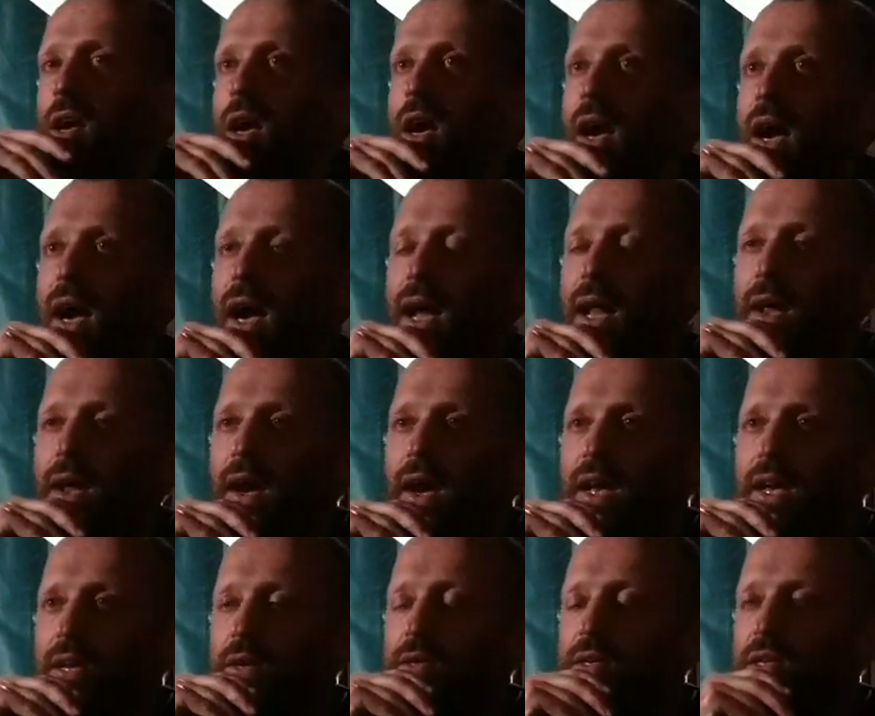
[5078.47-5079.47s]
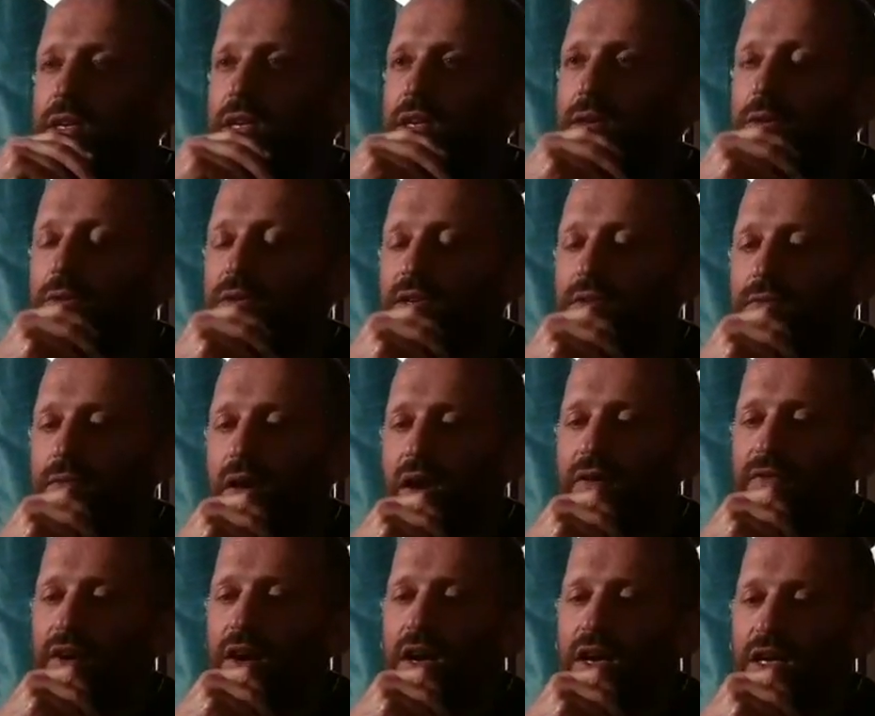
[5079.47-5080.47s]
and I used to use a, a
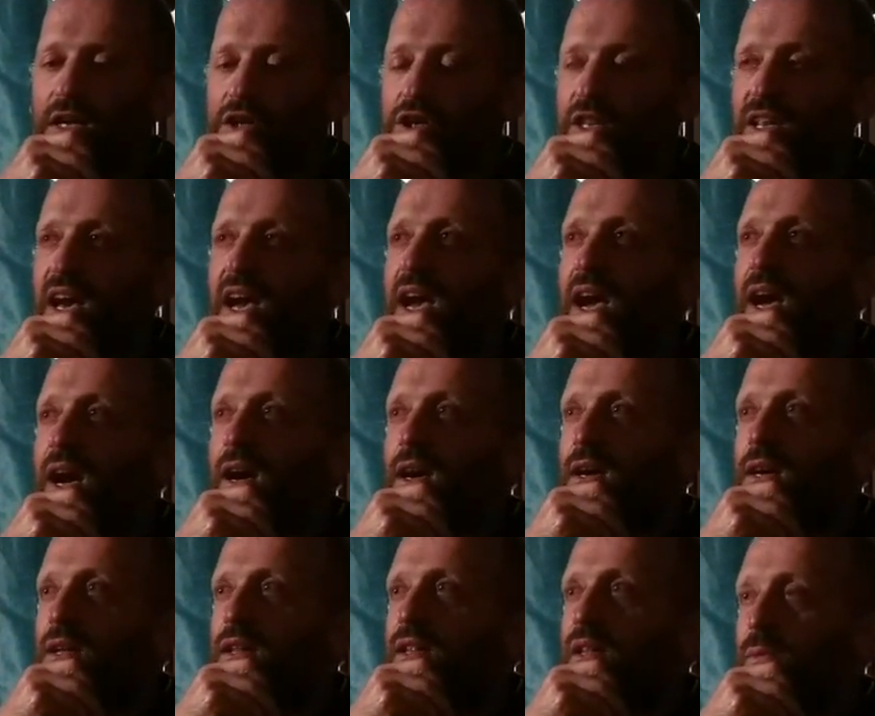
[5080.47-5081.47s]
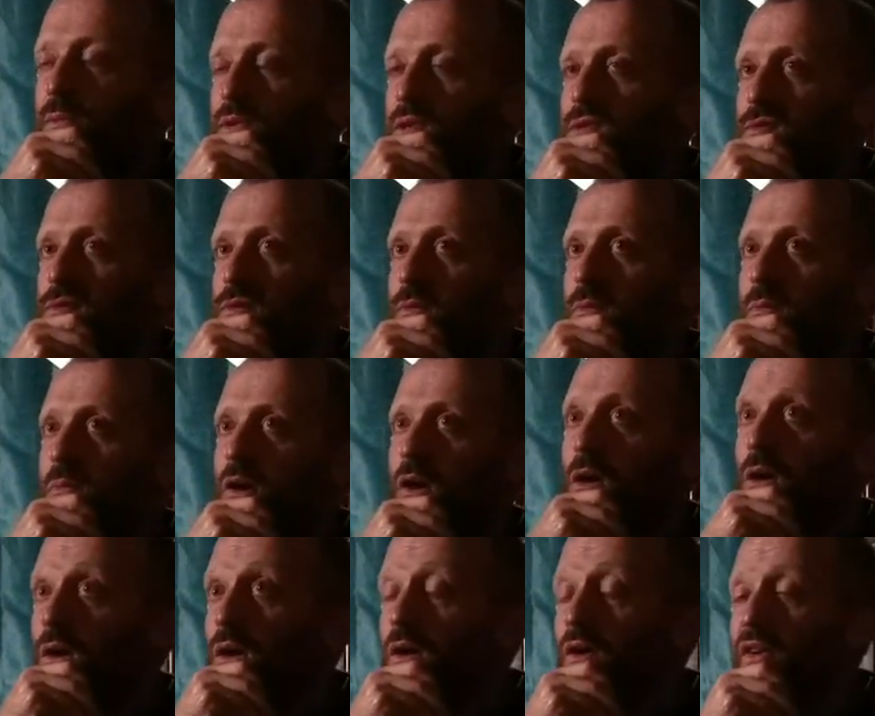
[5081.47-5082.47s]
varnish there that was from
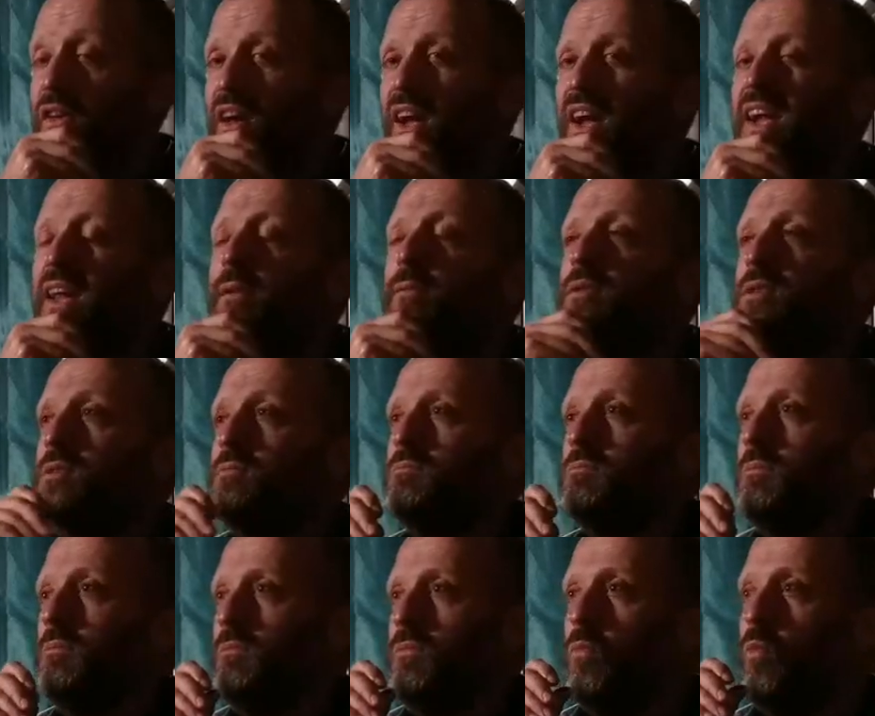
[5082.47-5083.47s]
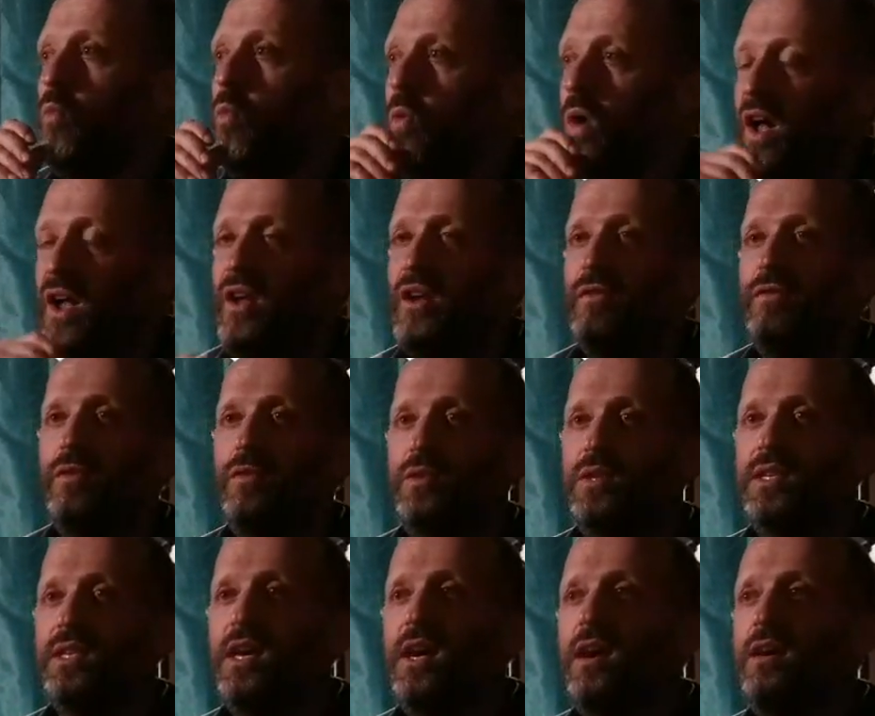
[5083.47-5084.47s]
Holland, and it was wonderful
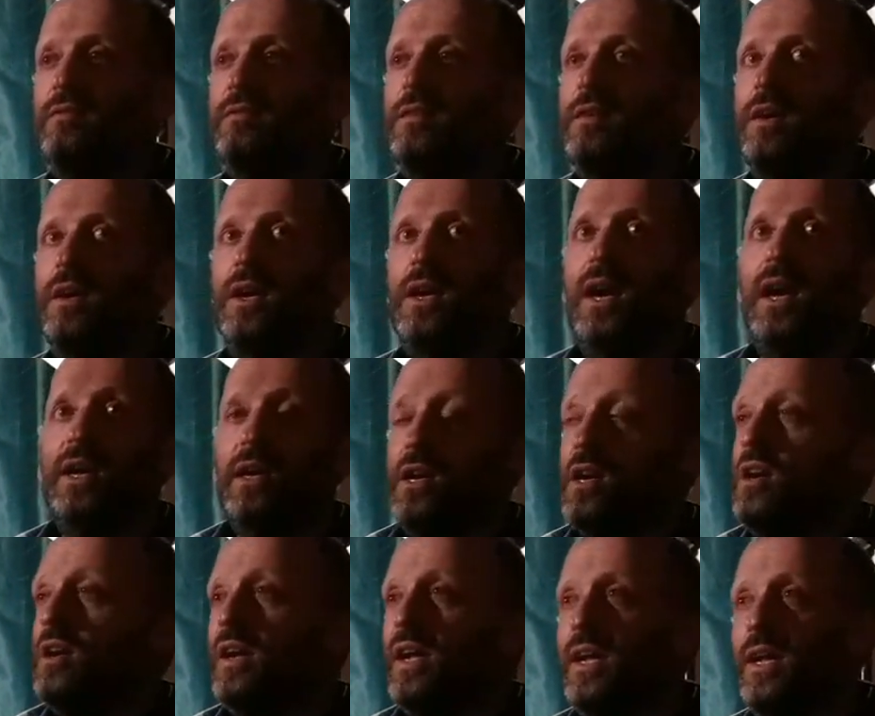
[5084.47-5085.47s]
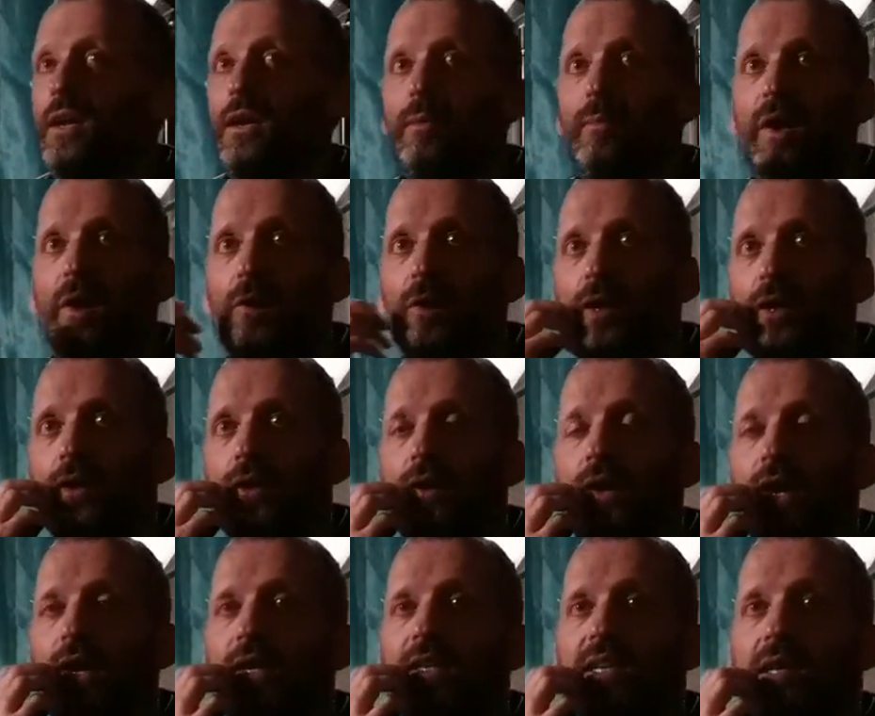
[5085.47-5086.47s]
stuff. And you can't get it in
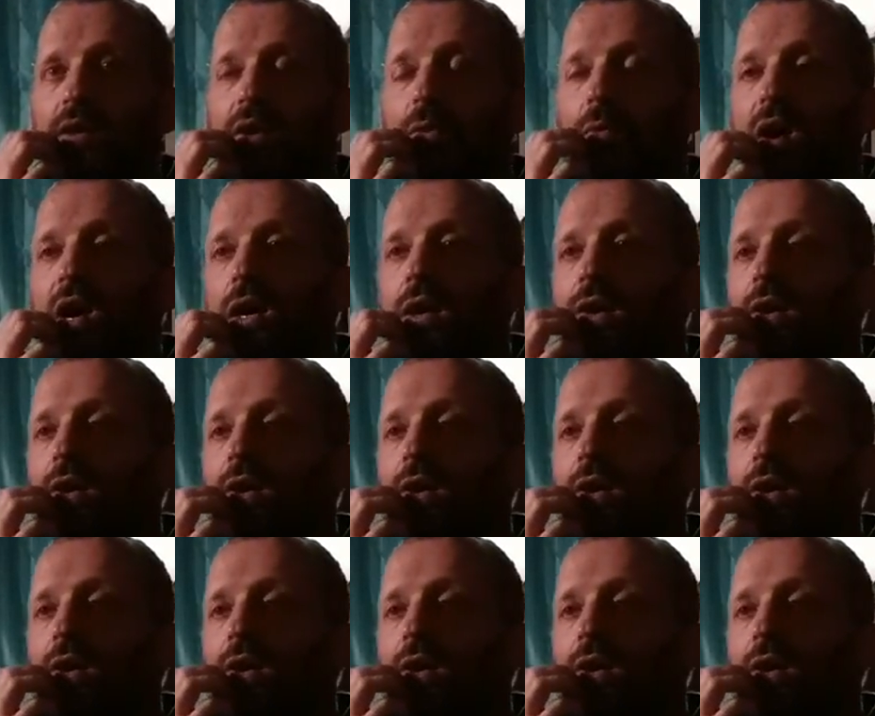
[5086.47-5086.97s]
America. I don't know why.